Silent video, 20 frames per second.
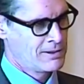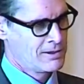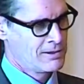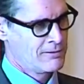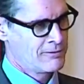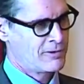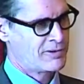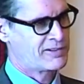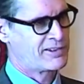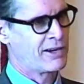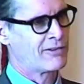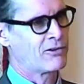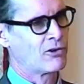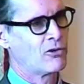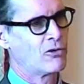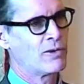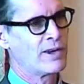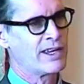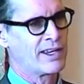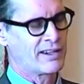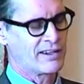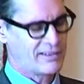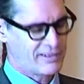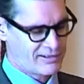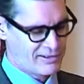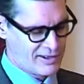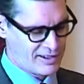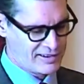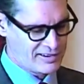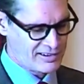For several weeks,
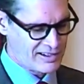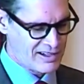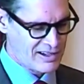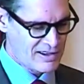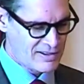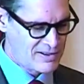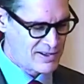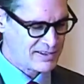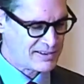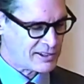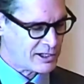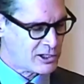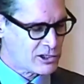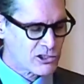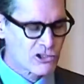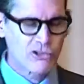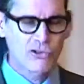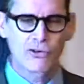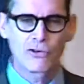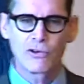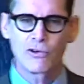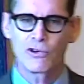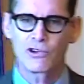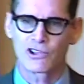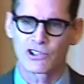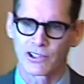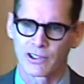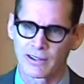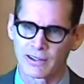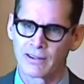this
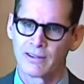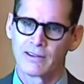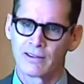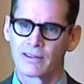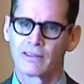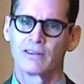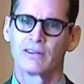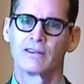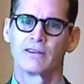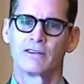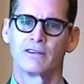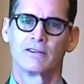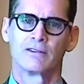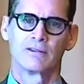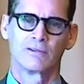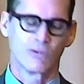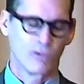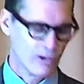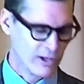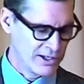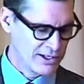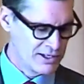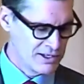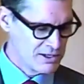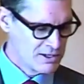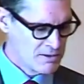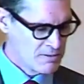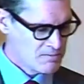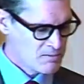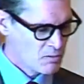intrusion would
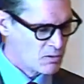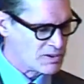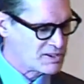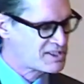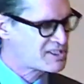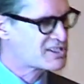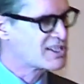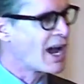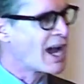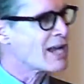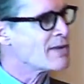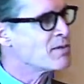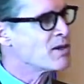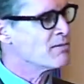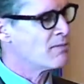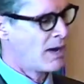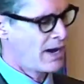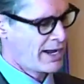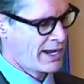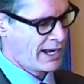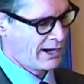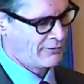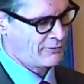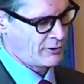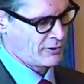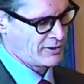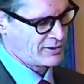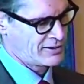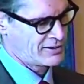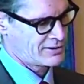stymie my
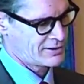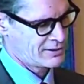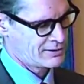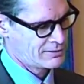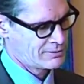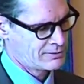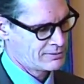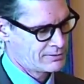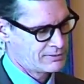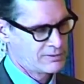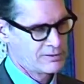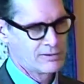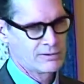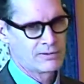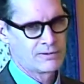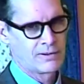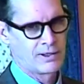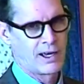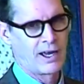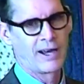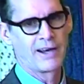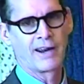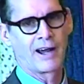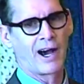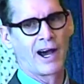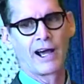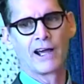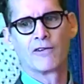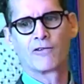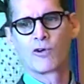efforts. And
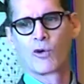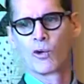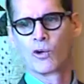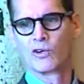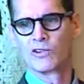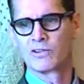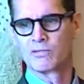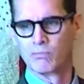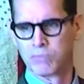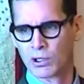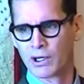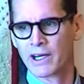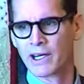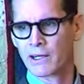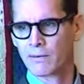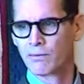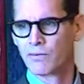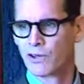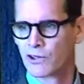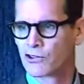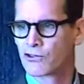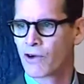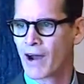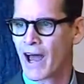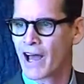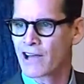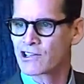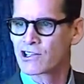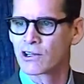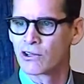I, of course, blamed the
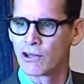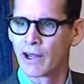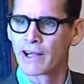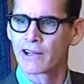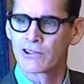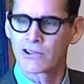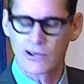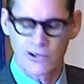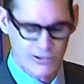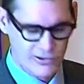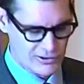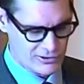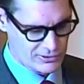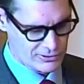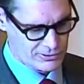trash collectors.